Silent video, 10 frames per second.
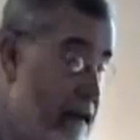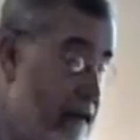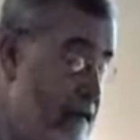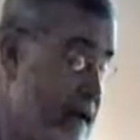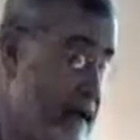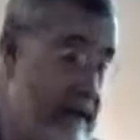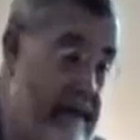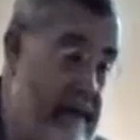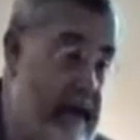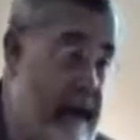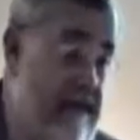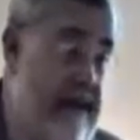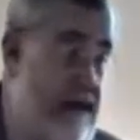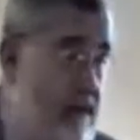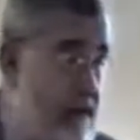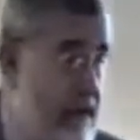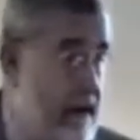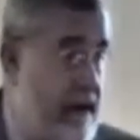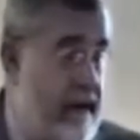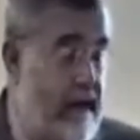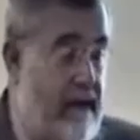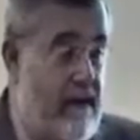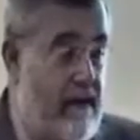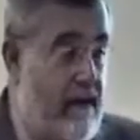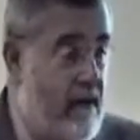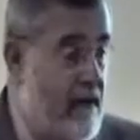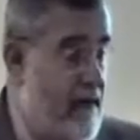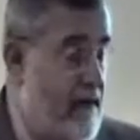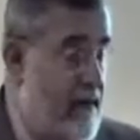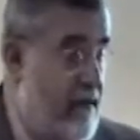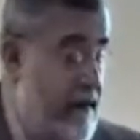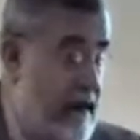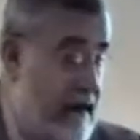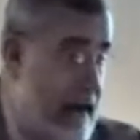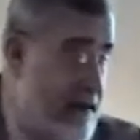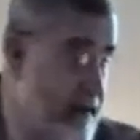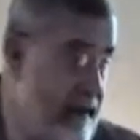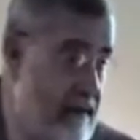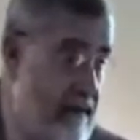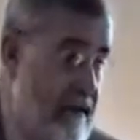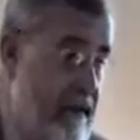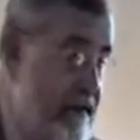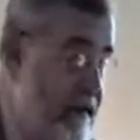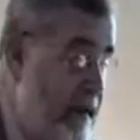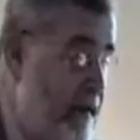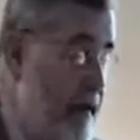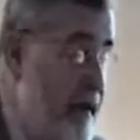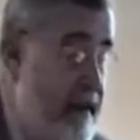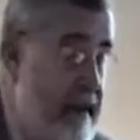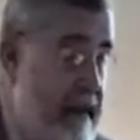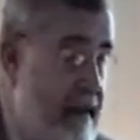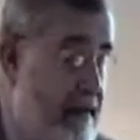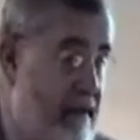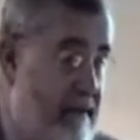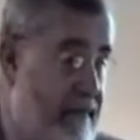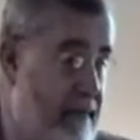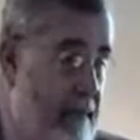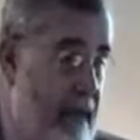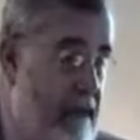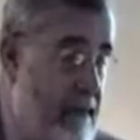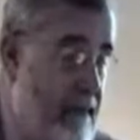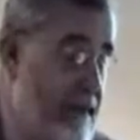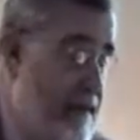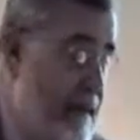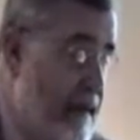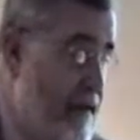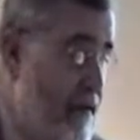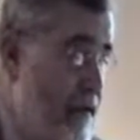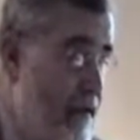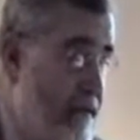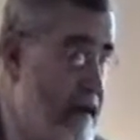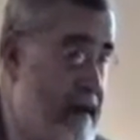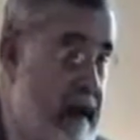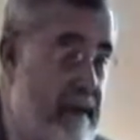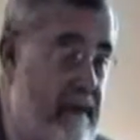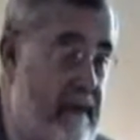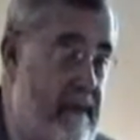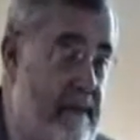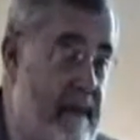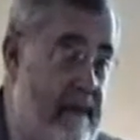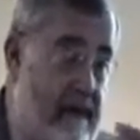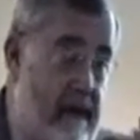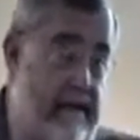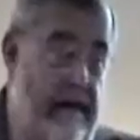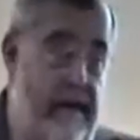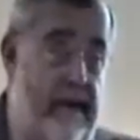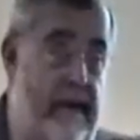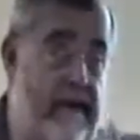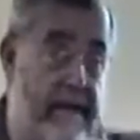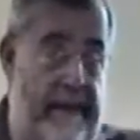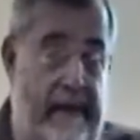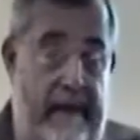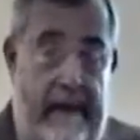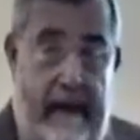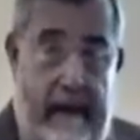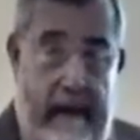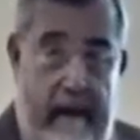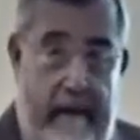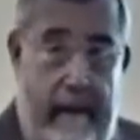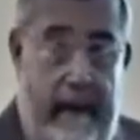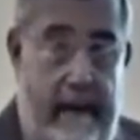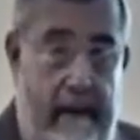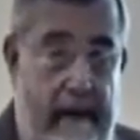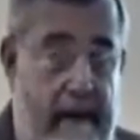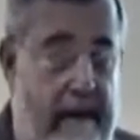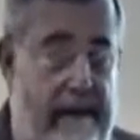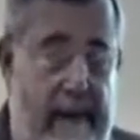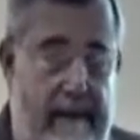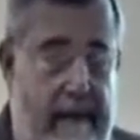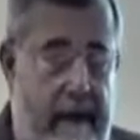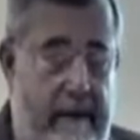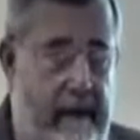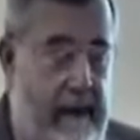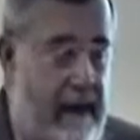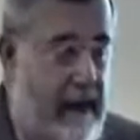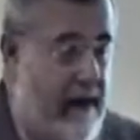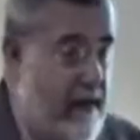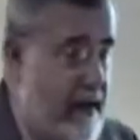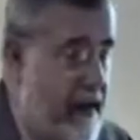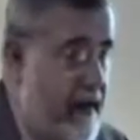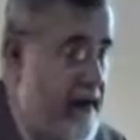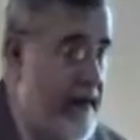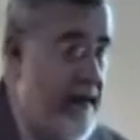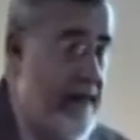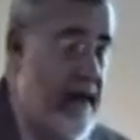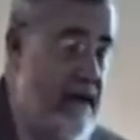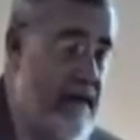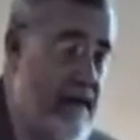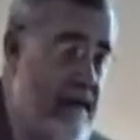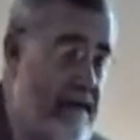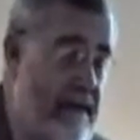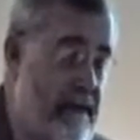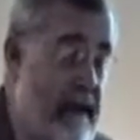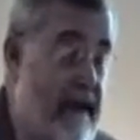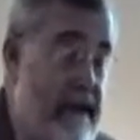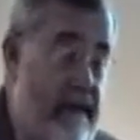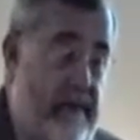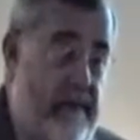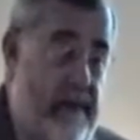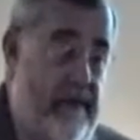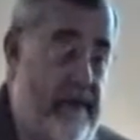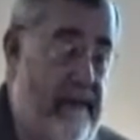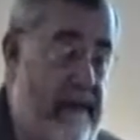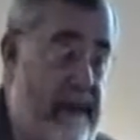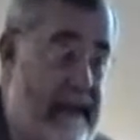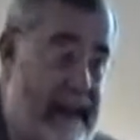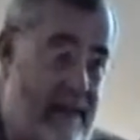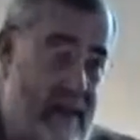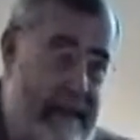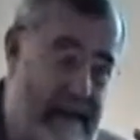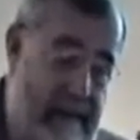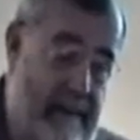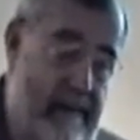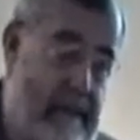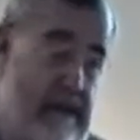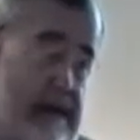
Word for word: is like half hour with a cleaning or, or, or 10 minutes for an exam. They get multiples by two and three times the amount of coverage that they get in the medical, the FaceTime that they get in a, in a, in a medical office. And they're appreciative of that. That's why the six-month